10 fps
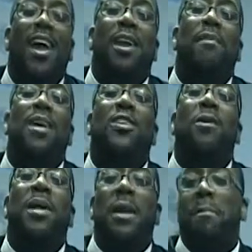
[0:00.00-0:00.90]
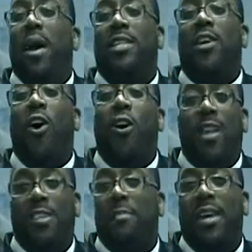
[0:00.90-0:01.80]
And I'm not talking about that Monty
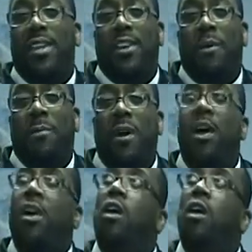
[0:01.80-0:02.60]
Hall, let's make a deal prayer.